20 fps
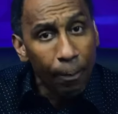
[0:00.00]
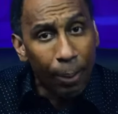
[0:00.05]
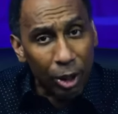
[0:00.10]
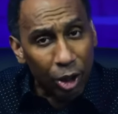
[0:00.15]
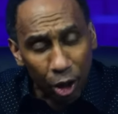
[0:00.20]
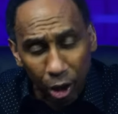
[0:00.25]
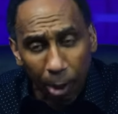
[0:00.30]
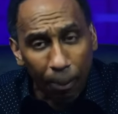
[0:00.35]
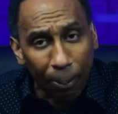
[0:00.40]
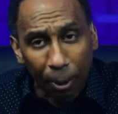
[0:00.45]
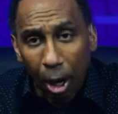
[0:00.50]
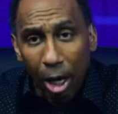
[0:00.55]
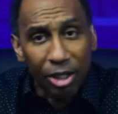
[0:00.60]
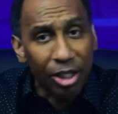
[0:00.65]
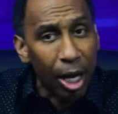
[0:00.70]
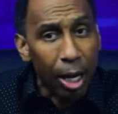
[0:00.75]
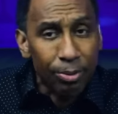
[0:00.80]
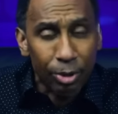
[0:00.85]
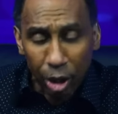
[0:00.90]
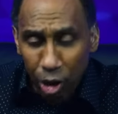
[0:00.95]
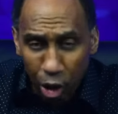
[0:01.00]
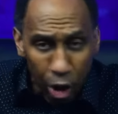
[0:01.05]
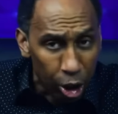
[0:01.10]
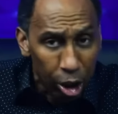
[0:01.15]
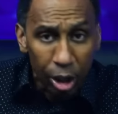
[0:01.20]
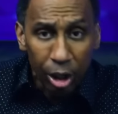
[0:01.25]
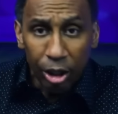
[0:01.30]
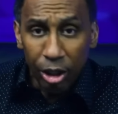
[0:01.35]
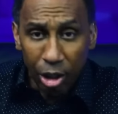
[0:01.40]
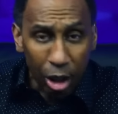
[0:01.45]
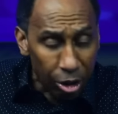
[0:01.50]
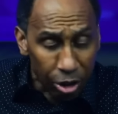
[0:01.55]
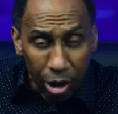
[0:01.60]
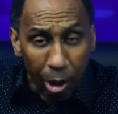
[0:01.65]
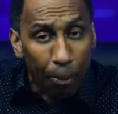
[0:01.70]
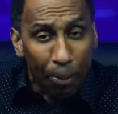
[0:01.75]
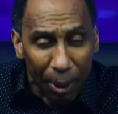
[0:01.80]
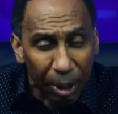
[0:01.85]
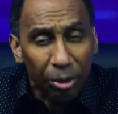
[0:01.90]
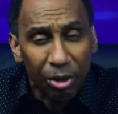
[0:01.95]
but you're LeBron James and
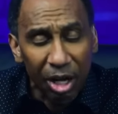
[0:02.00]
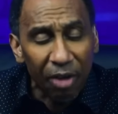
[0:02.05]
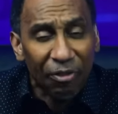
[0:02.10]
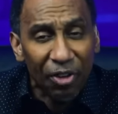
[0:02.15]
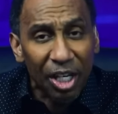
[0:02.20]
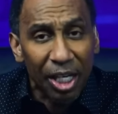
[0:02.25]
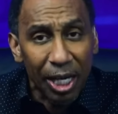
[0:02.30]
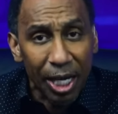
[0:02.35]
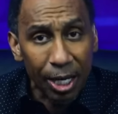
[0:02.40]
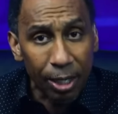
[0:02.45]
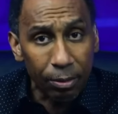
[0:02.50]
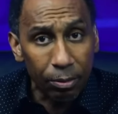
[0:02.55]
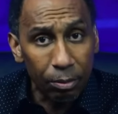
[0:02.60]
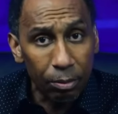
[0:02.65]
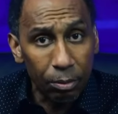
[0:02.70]
you're built differently.